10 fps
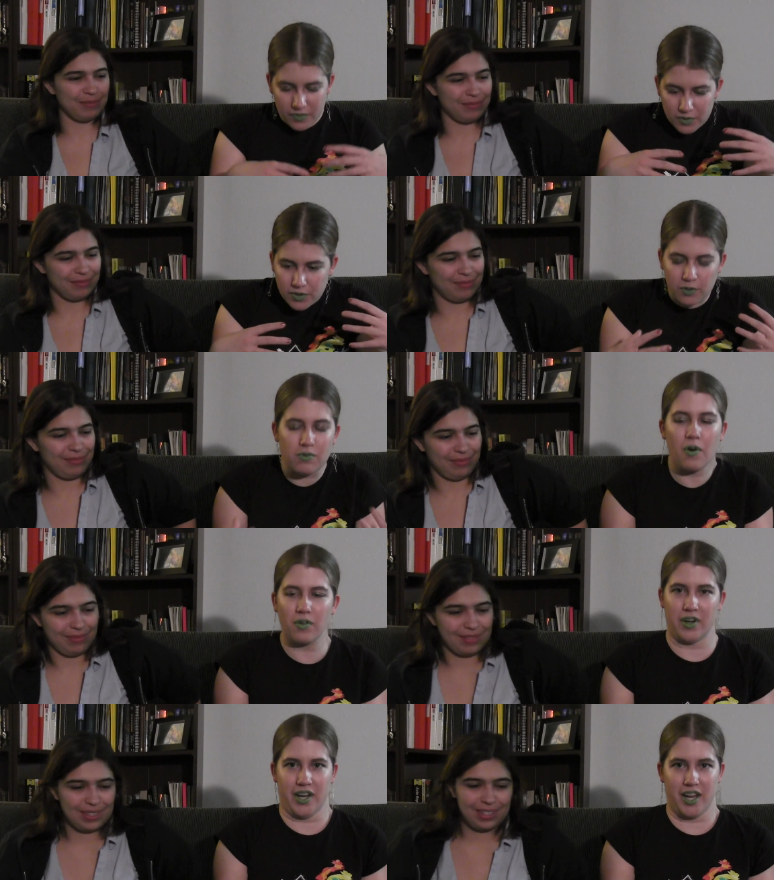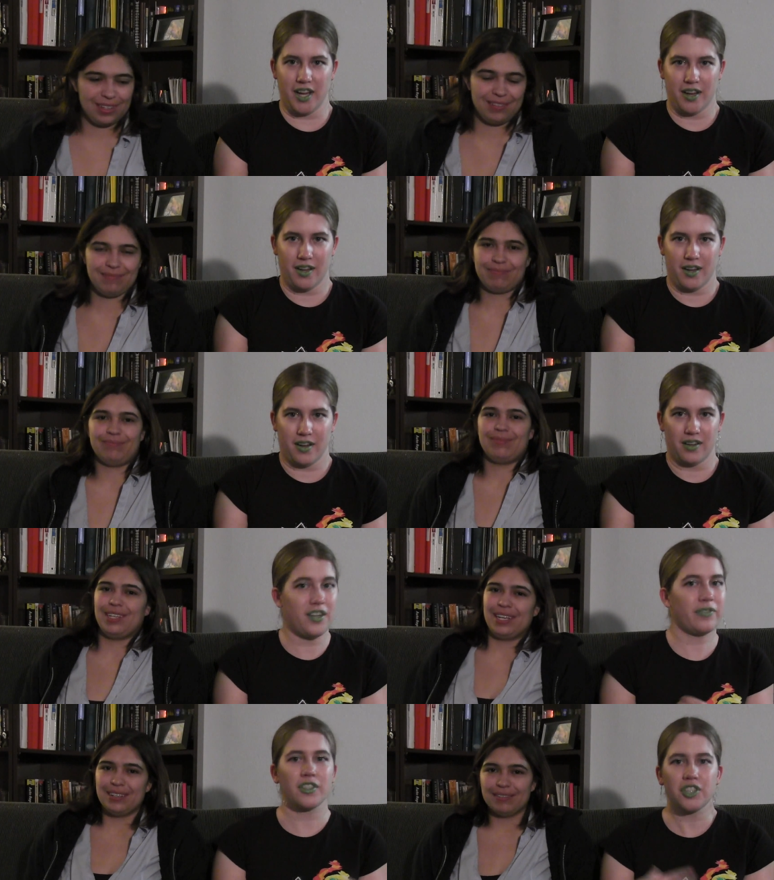Speaker 1: sorority,
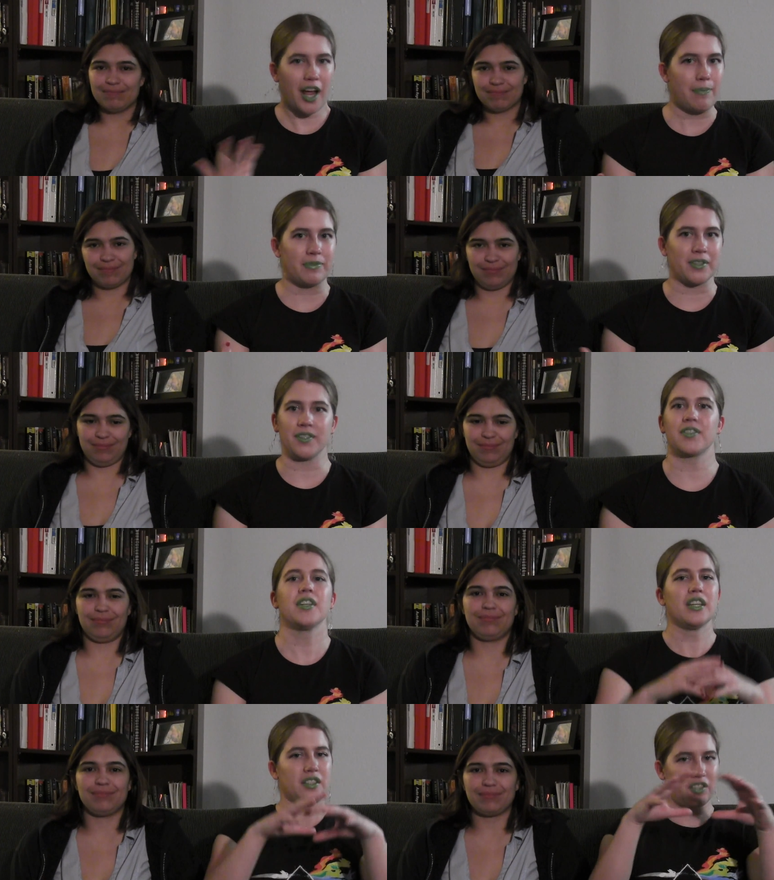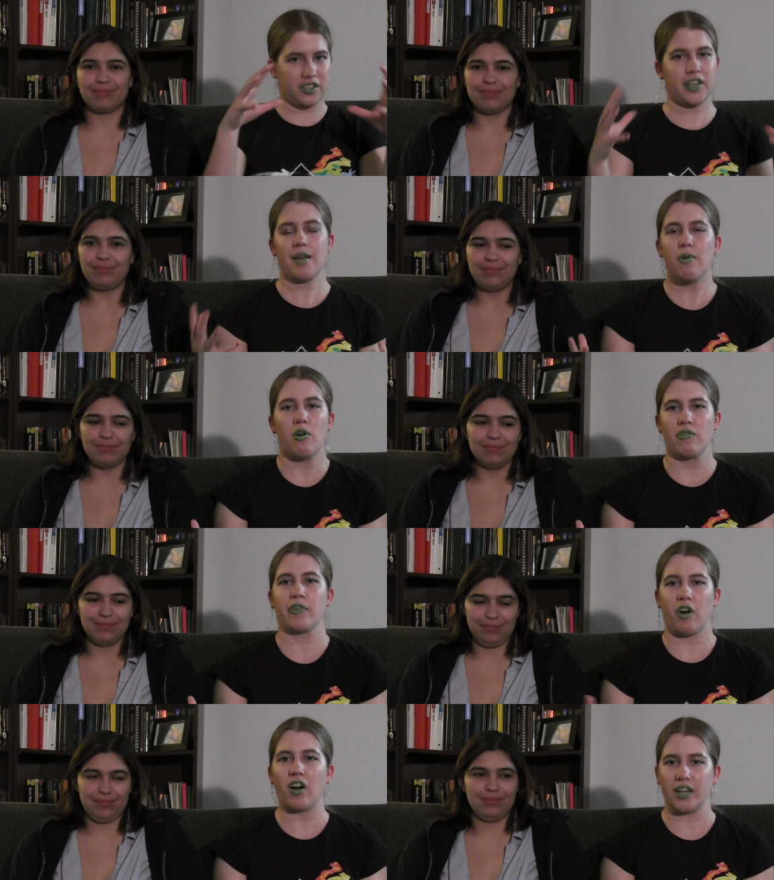different chapters same
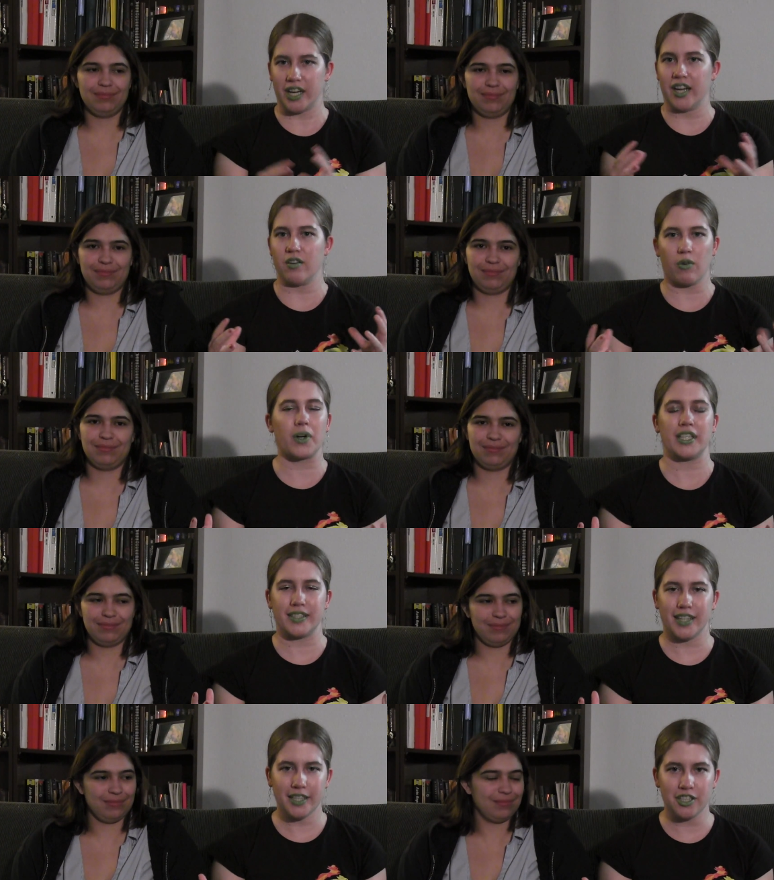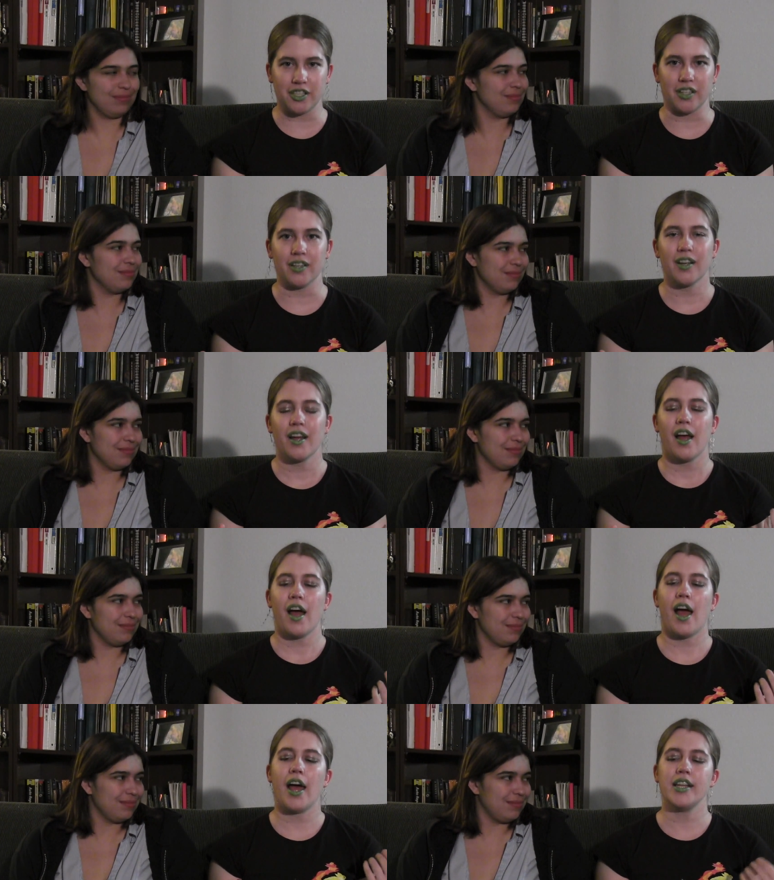overarching organization
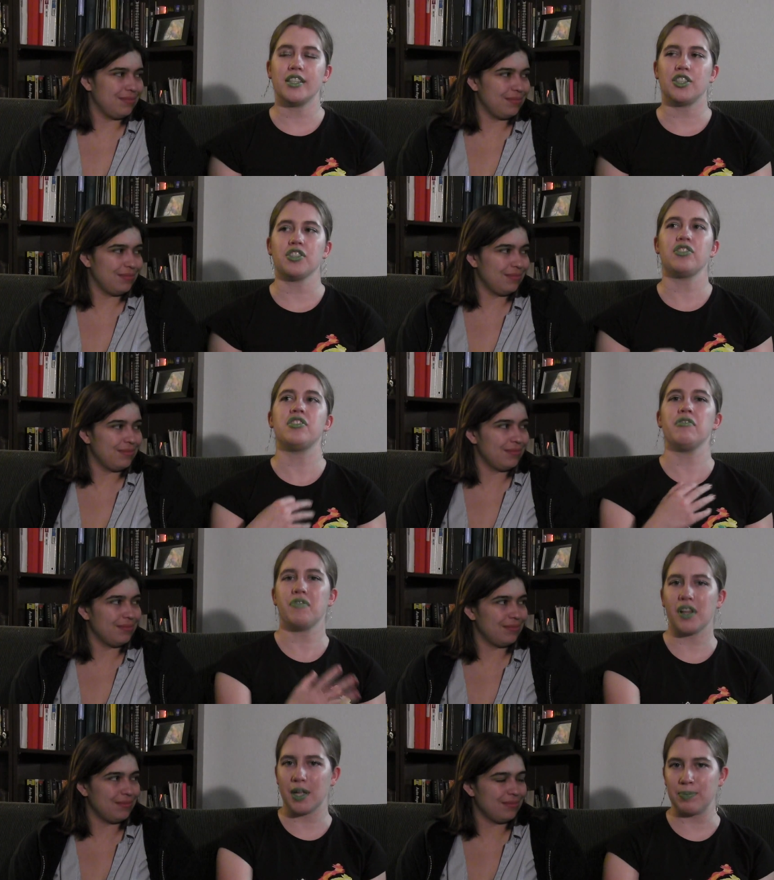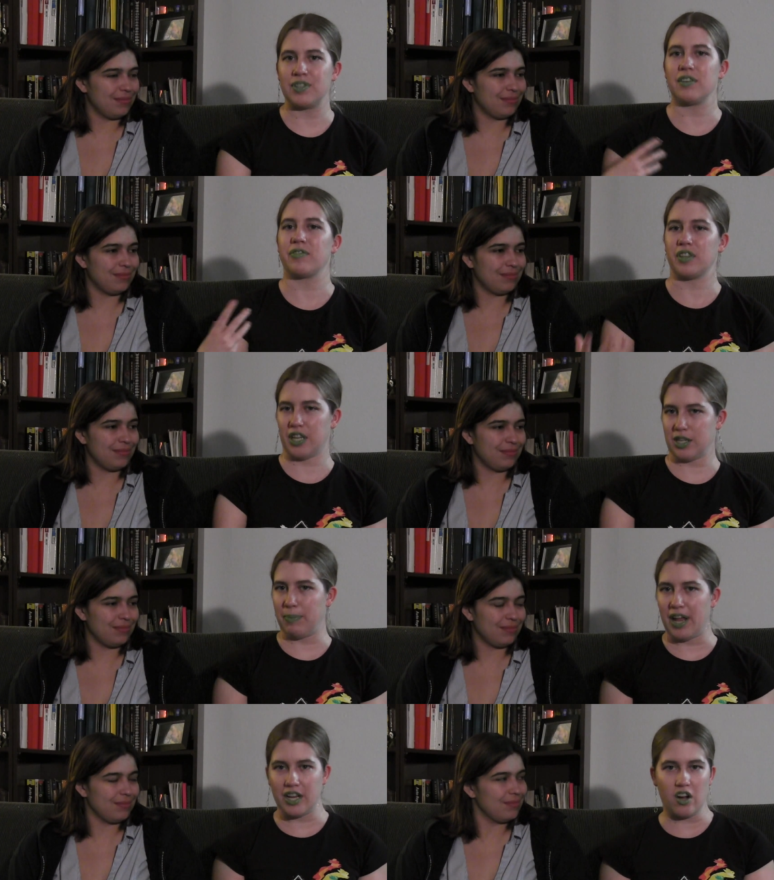and it just develops differently
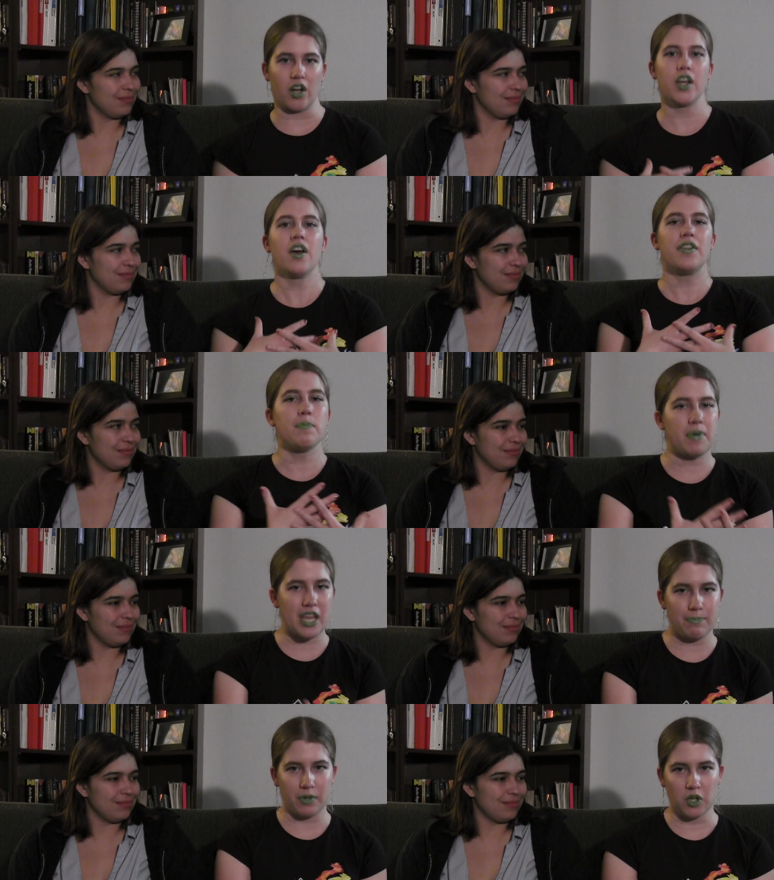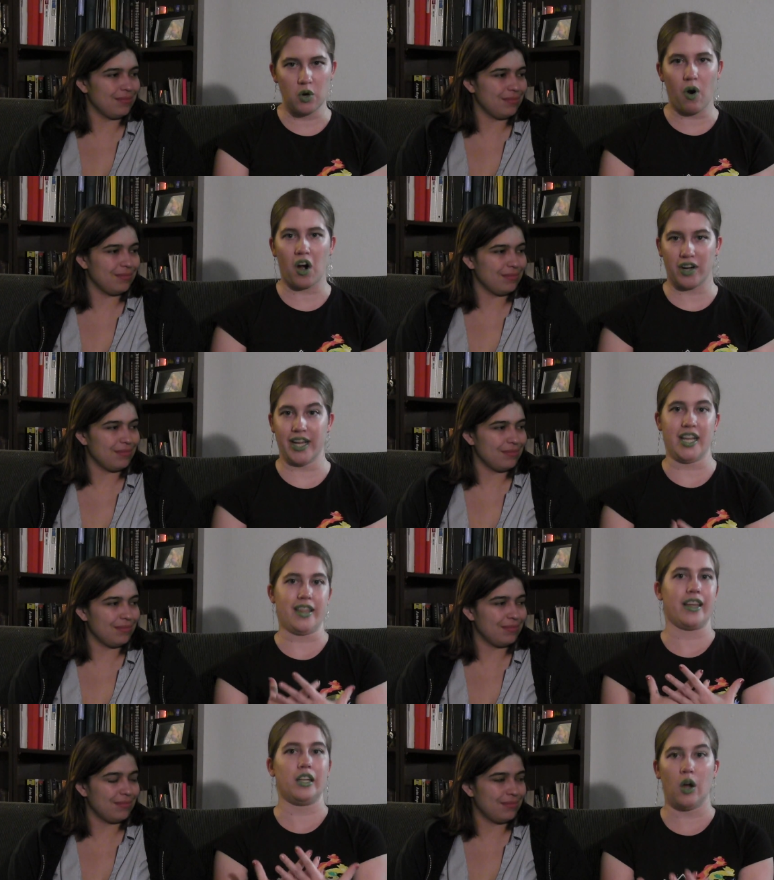depending on the people who are in it
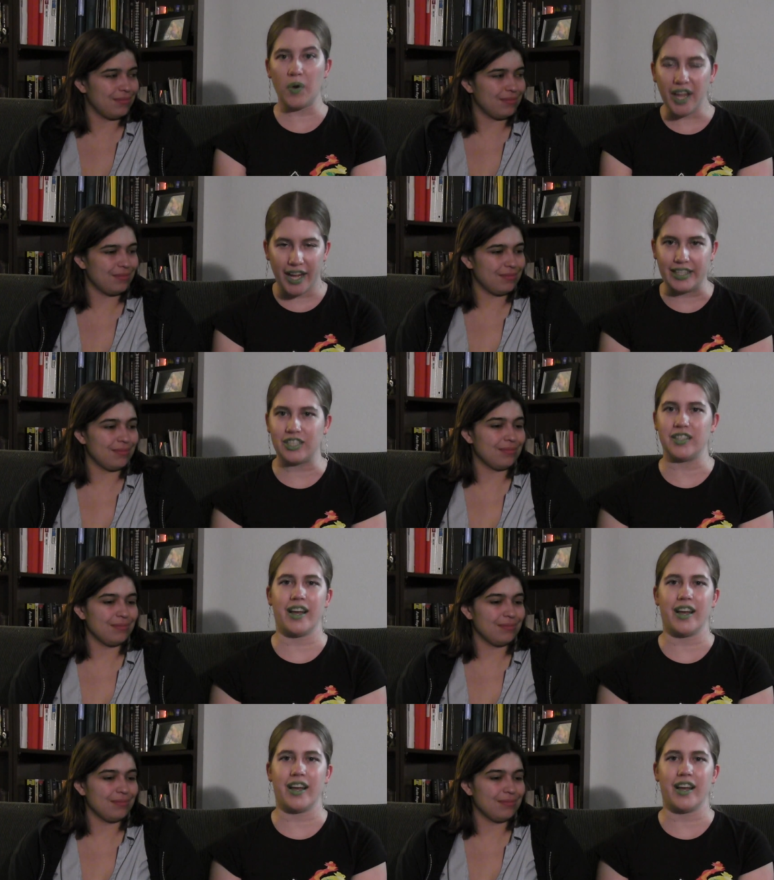the location